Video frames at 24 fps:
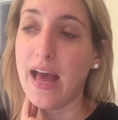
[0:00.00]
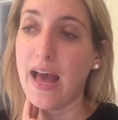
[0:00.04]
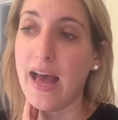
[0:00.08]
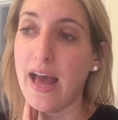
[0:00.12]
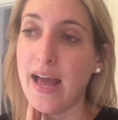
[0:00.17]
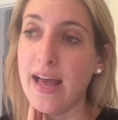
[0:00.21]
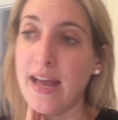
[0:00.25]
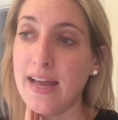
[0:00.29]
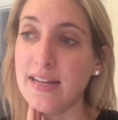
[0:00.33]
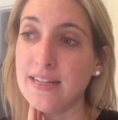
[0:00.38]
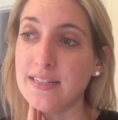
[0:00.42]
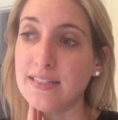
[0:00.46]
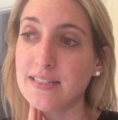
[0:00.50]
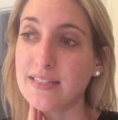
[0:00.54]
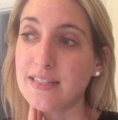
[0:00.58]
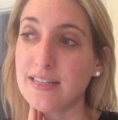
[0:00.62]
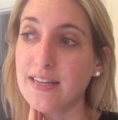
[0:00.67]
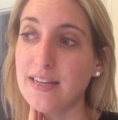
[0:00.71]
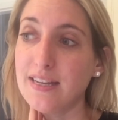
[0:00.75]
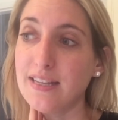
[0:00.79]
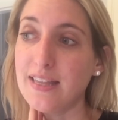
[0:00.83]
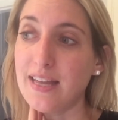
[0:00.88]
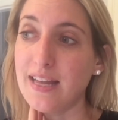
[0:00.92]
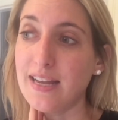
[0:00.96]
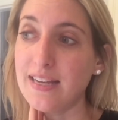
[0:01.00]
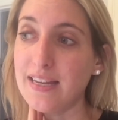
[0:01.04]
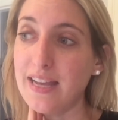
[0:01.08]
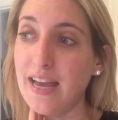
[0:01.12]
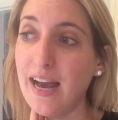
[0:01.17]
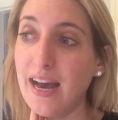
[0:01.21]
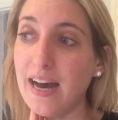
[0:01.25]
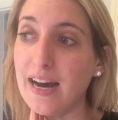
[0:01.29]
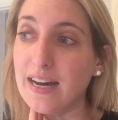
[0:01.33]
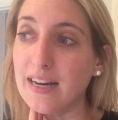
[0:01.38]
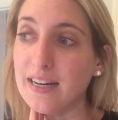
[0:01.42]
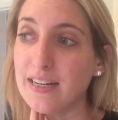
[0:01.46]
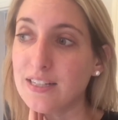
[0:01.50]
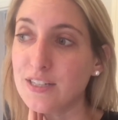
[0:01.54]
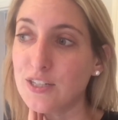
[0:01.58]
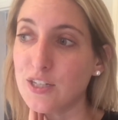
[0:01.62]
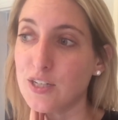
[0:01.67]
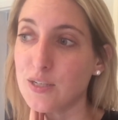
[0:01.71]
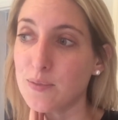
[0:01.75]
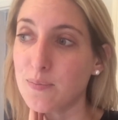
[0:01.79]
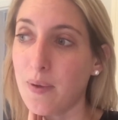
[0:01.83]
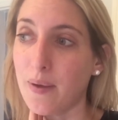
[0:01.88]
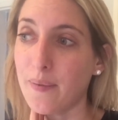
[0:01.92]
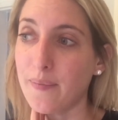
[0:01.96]
And then yeah,
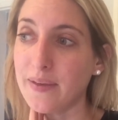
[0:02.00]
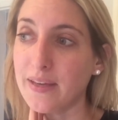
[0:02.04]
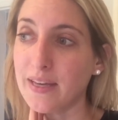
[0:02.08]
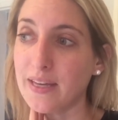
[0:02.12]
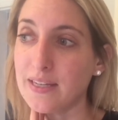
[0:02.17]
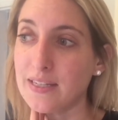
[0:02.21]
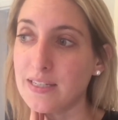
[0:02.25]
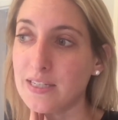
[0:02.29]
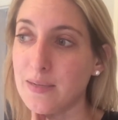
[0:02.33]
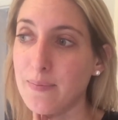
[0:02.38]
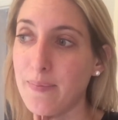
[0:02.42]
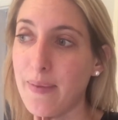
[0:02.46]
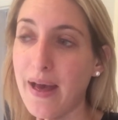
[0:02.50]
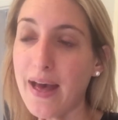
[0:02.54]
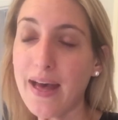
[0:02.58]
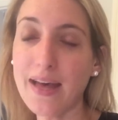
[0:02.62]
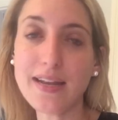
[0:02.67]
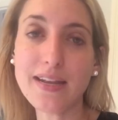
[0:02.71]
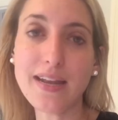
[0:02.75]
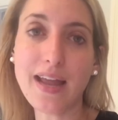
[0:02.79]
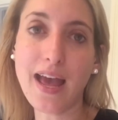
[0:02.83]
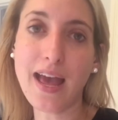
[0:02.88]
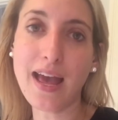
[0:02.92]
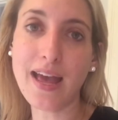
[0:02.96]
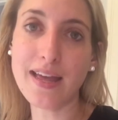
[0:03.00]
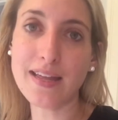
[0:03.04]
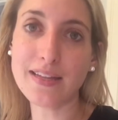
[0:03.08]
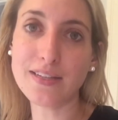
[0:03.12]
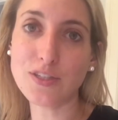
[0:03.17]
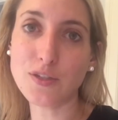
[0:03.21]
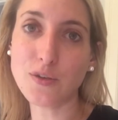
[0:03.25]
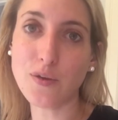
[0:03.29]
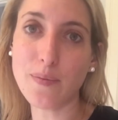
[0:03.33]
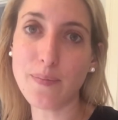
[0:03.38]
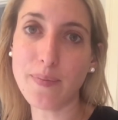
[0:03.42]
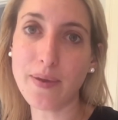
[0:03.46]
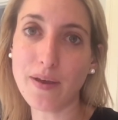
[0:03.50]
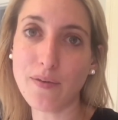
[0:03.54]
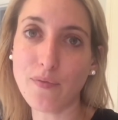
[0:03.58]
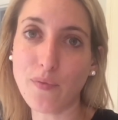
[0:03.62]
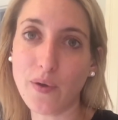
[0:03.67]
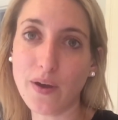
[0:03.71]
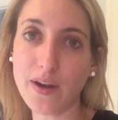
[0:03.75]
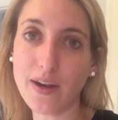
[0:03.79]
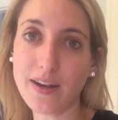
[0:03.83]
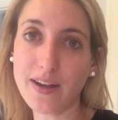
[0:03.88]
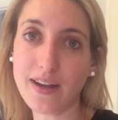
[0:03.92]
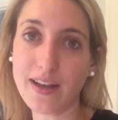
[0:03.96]
just probably get into bed and do a bit of
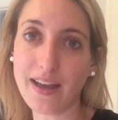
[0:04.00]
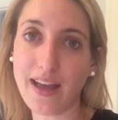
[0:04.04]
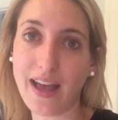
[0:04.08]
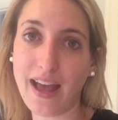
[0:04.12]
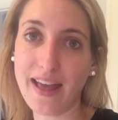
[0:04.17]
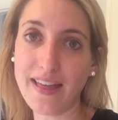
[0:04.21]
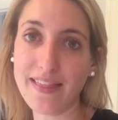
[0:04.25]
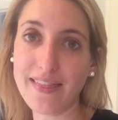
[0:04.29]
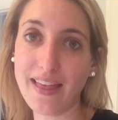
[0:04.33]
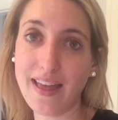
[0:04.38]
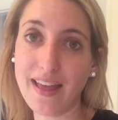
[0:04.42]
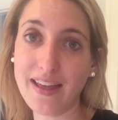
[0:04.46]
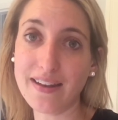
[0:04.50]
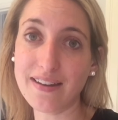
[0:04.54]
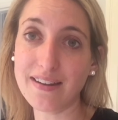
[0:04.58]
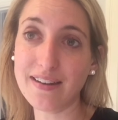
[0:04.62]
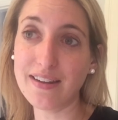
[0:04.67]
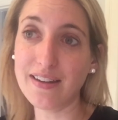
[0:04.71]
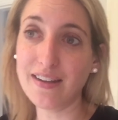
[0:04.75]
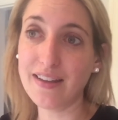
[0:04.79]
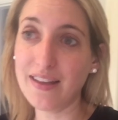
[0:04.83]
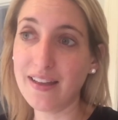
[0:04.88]
work and then